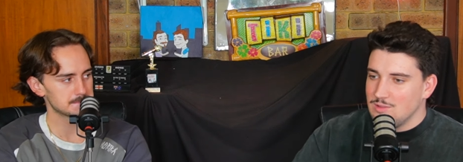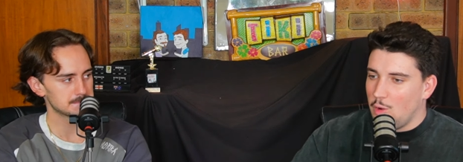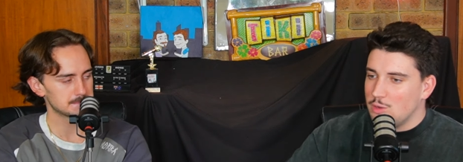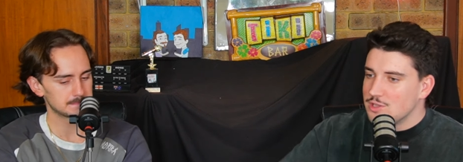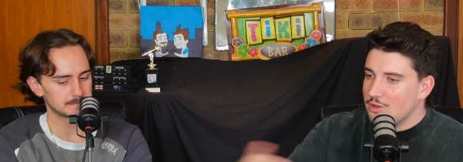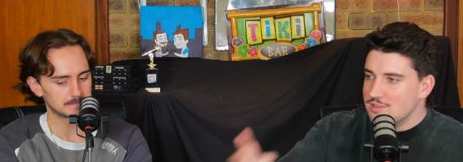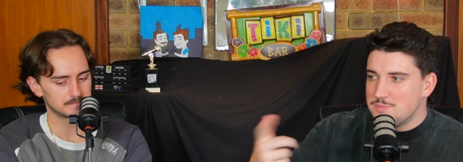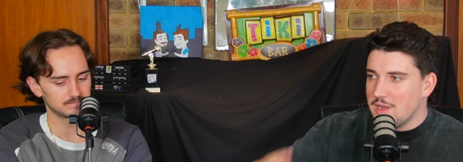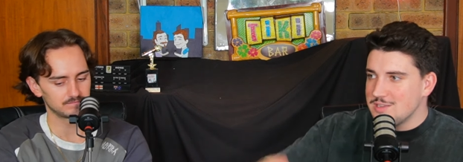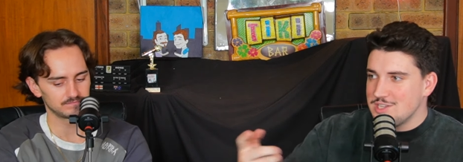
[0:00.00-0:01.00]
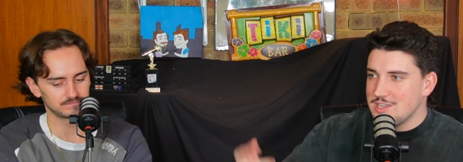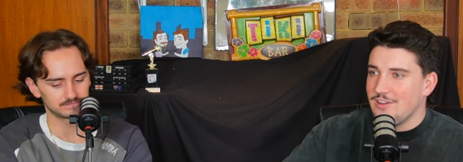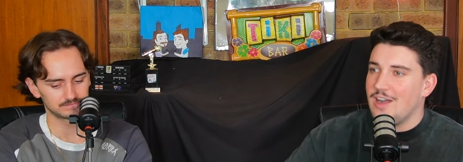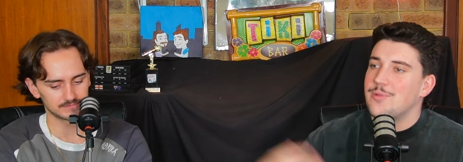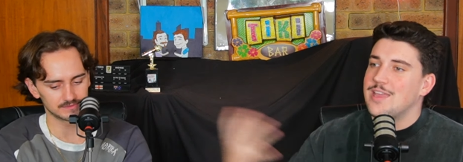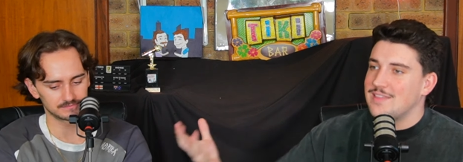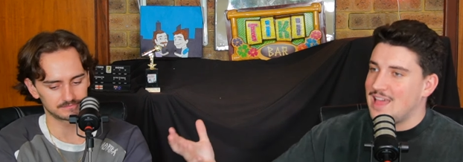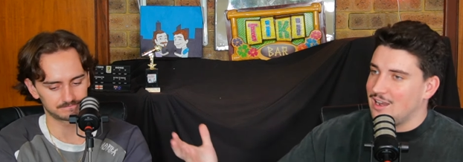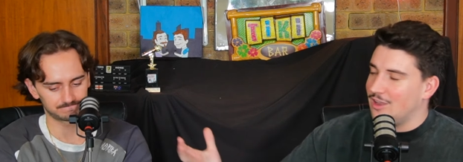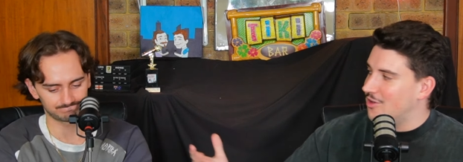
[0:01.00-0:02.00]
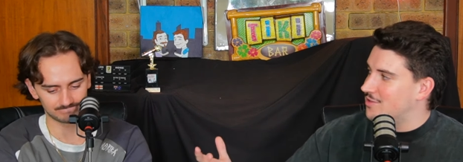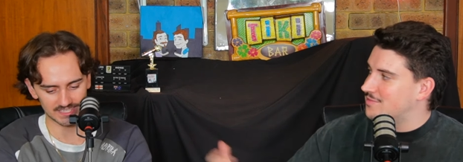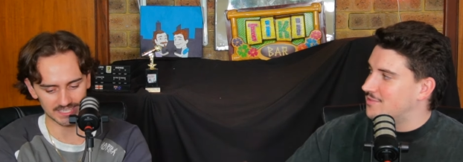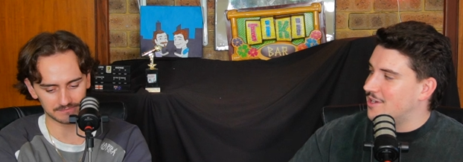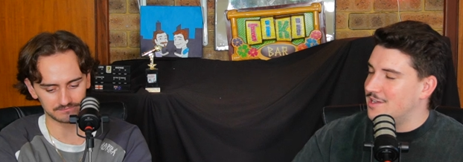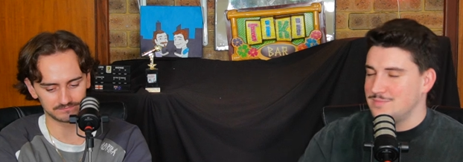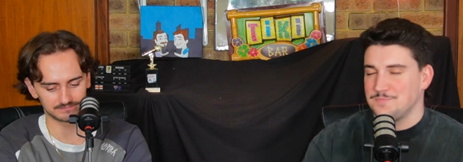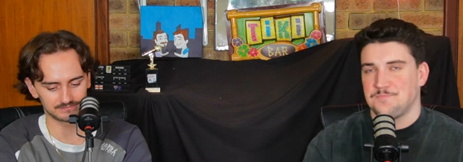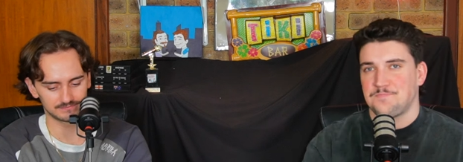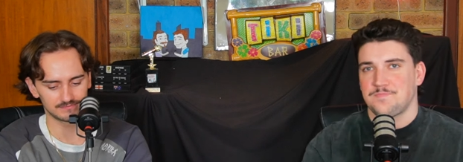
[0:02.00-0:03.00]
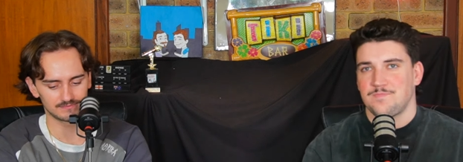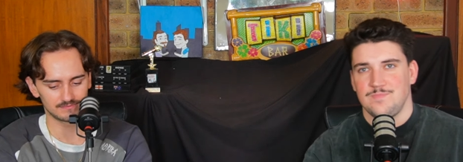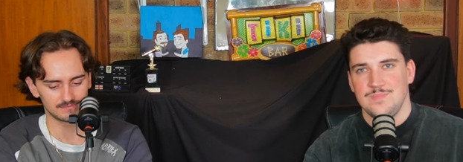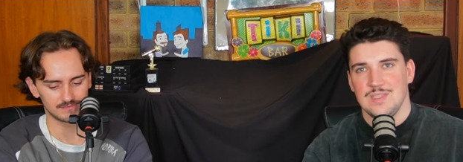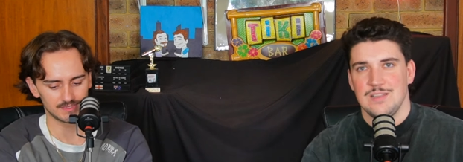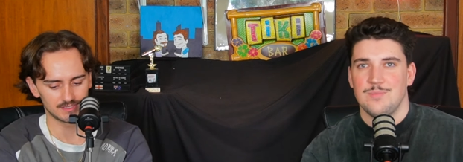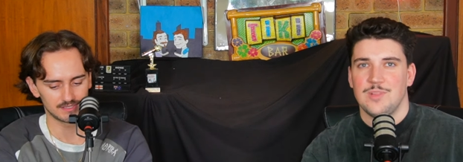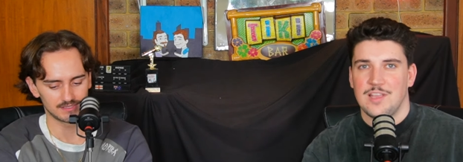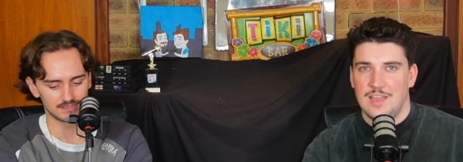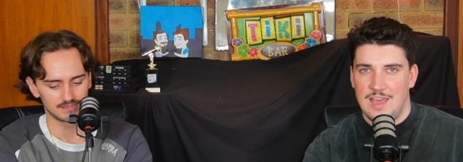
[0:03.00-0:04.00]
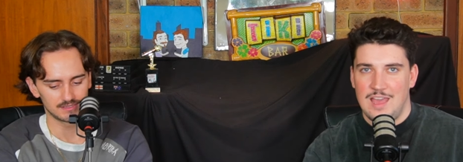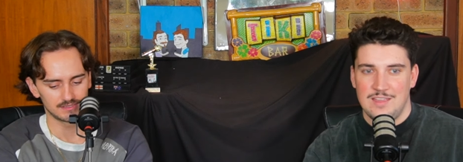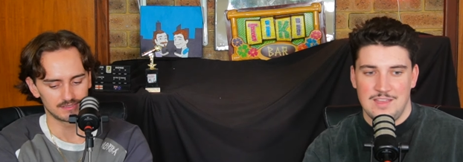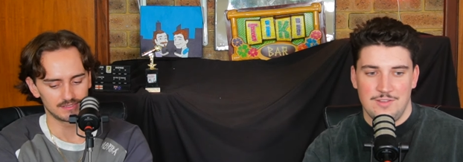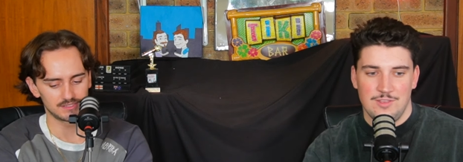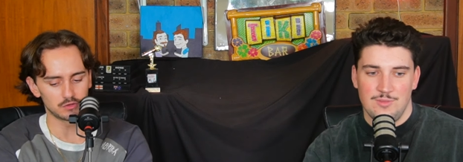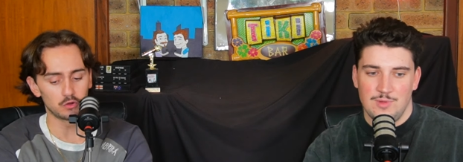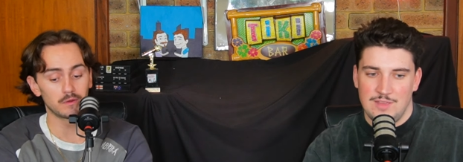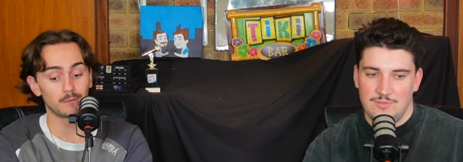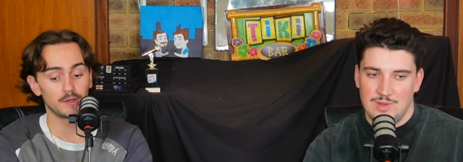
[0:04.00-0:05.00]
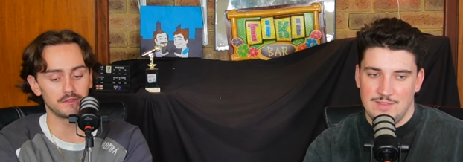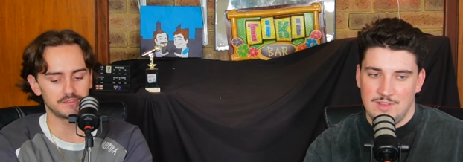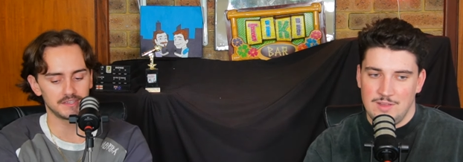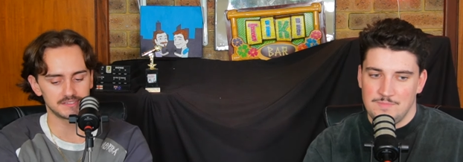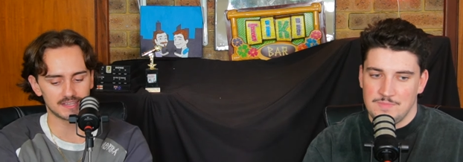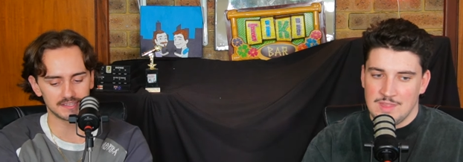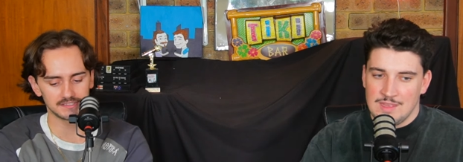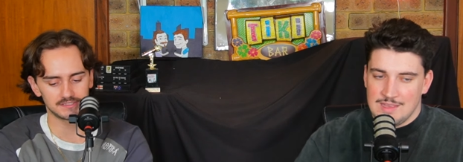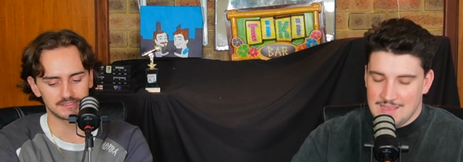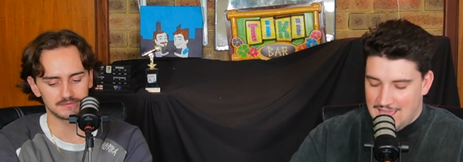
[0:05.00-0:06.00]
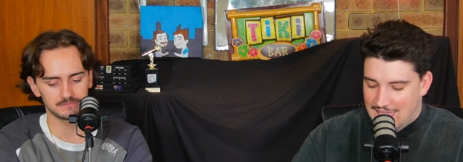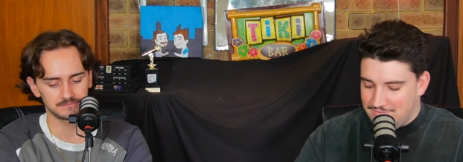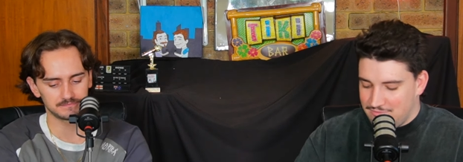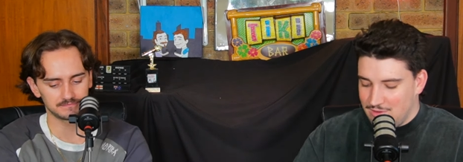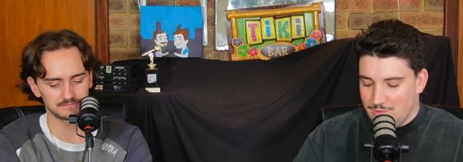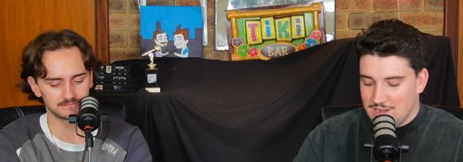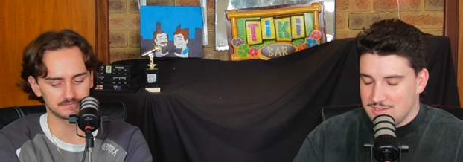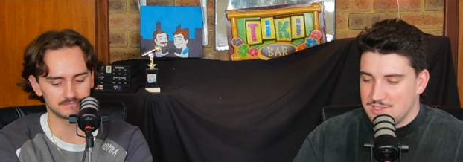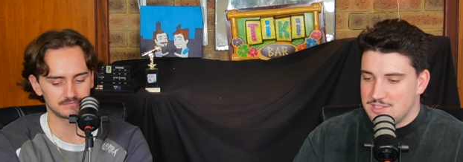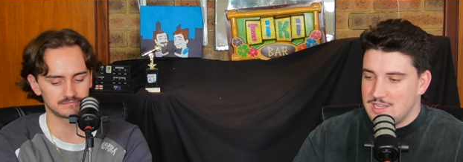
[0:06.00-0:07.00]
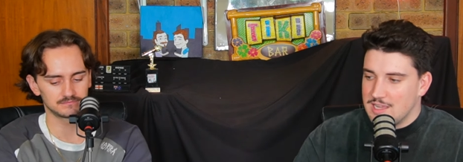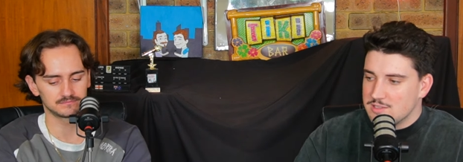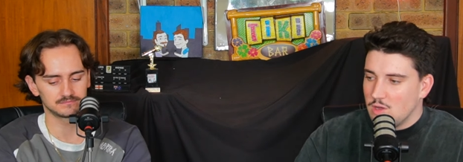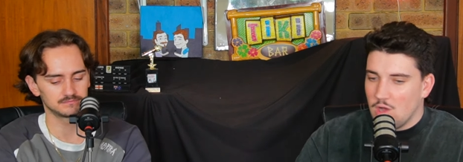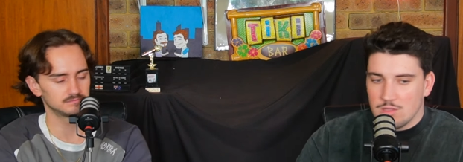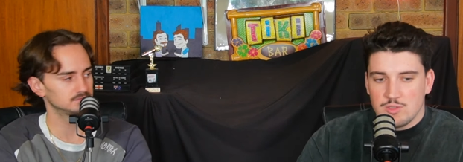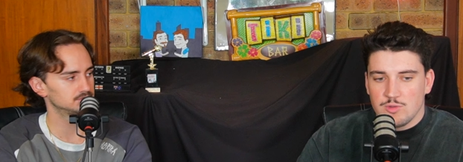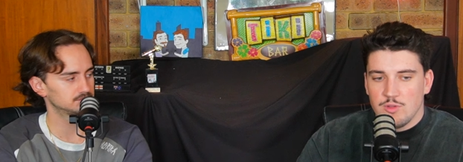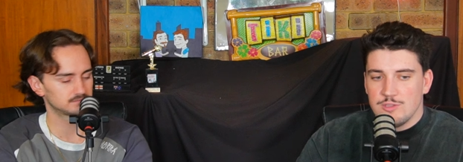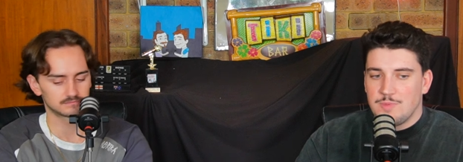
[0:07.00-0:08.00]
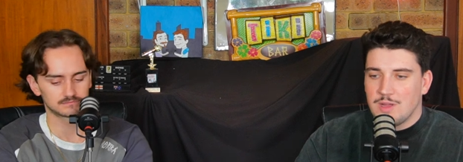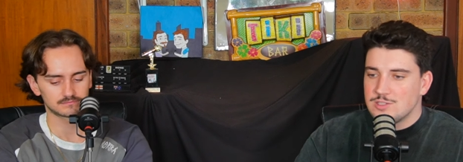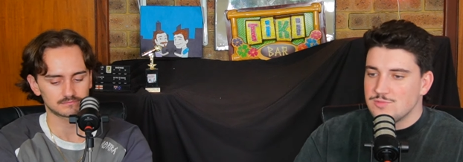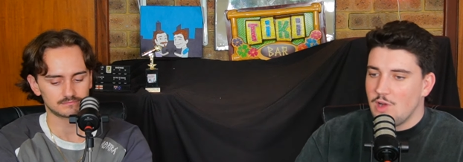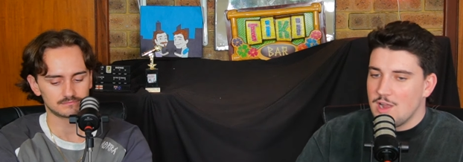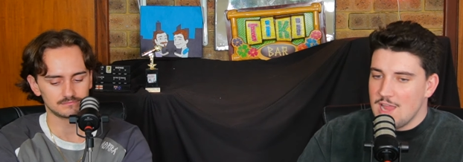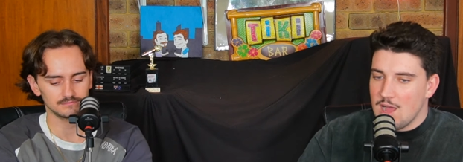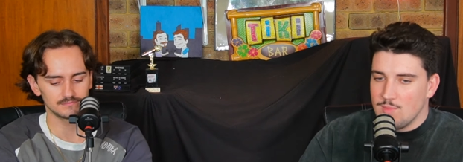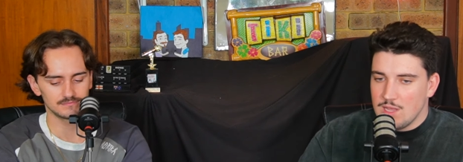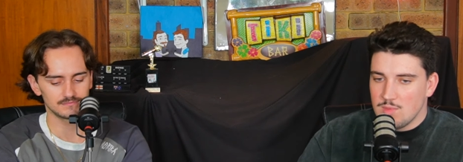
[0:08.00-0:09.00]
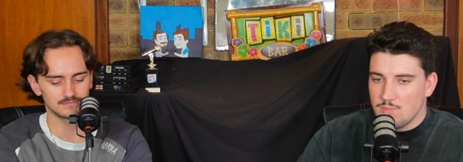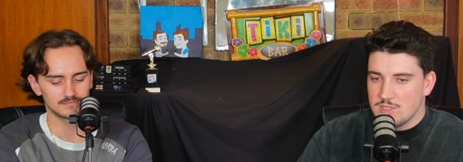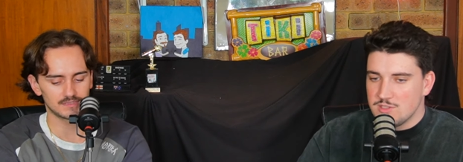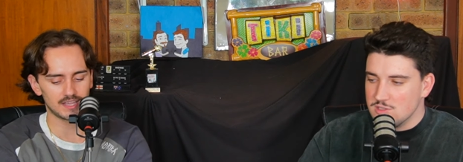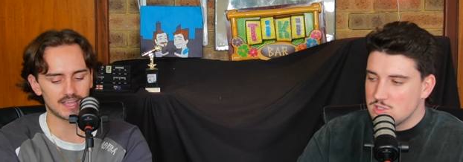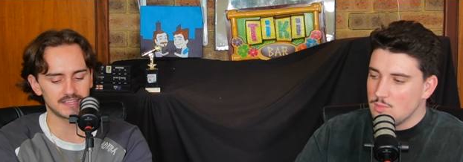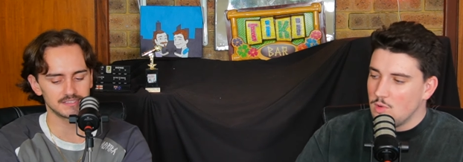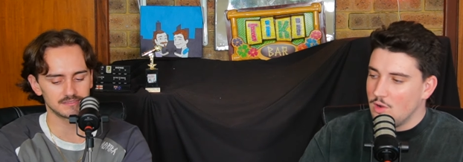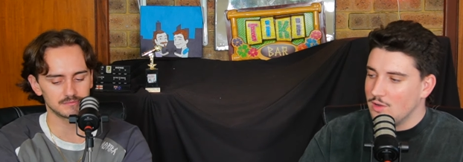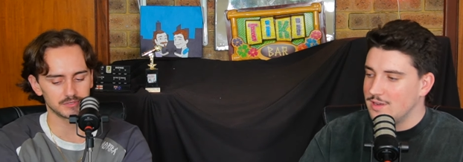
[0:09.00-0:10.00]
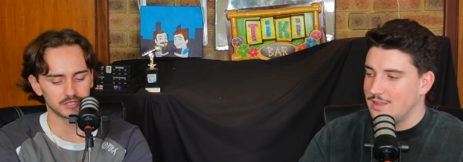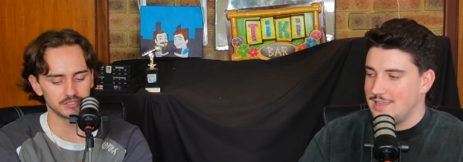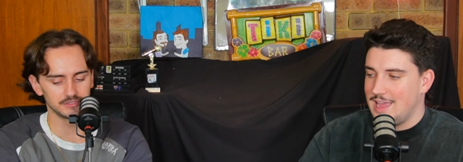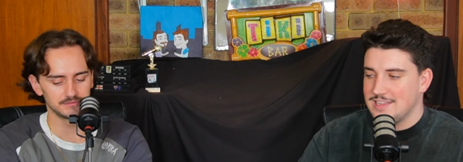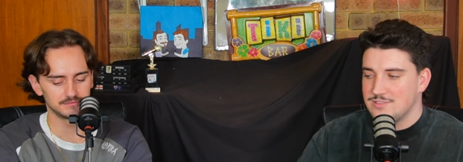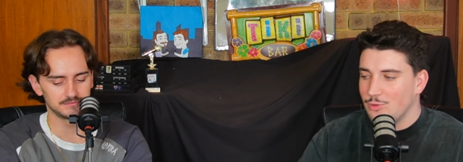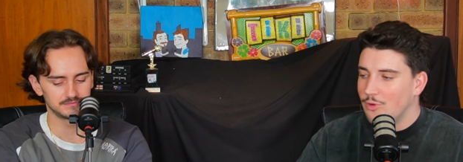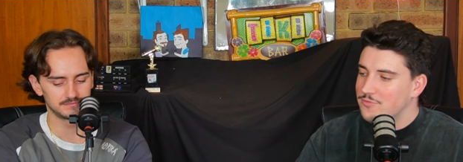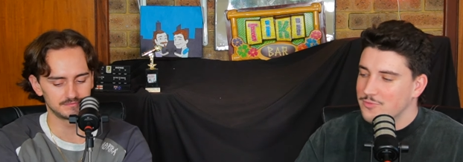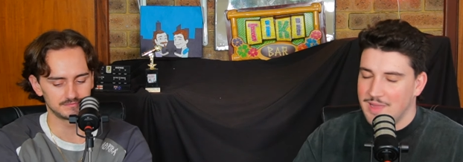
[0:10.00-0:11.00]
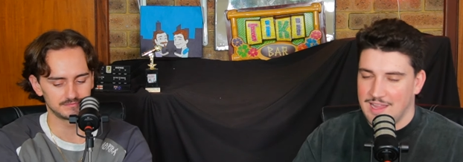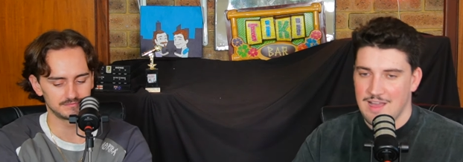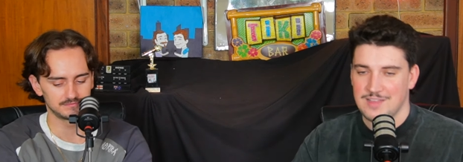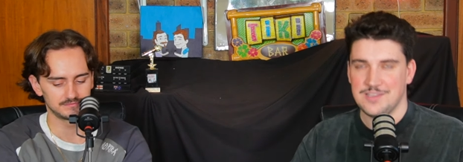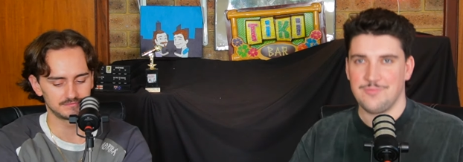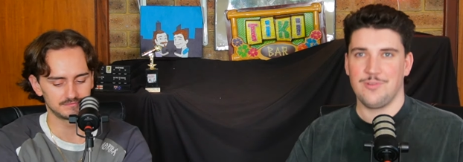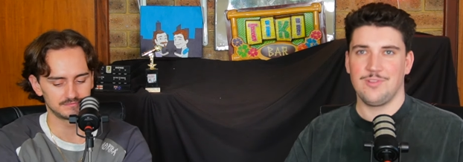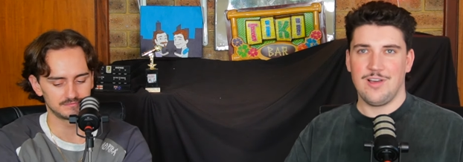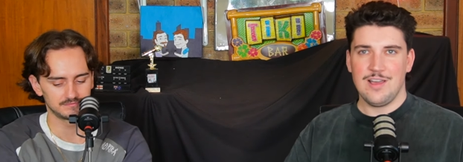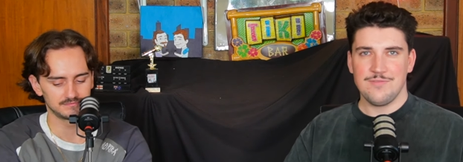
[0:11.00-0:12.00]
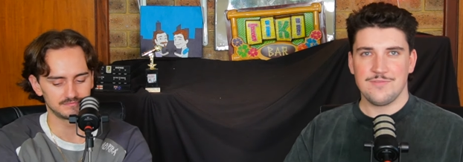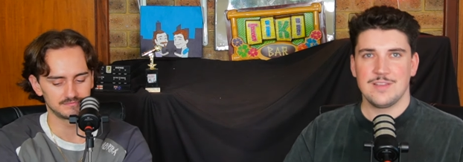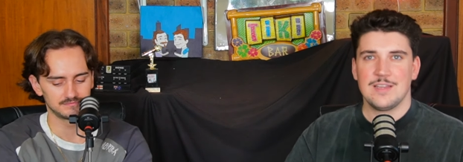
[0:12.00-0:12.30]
Speaker 1: oh, so who's punching guy? We get that a lot, yeah. Right? I'm like, yeah, hey, how are you? It's all whatever, we're worth these days. Everyone just says, oh, do a who's punching right now. Me and my missus, come on, bro. Yeah, it's awful being asked in real life.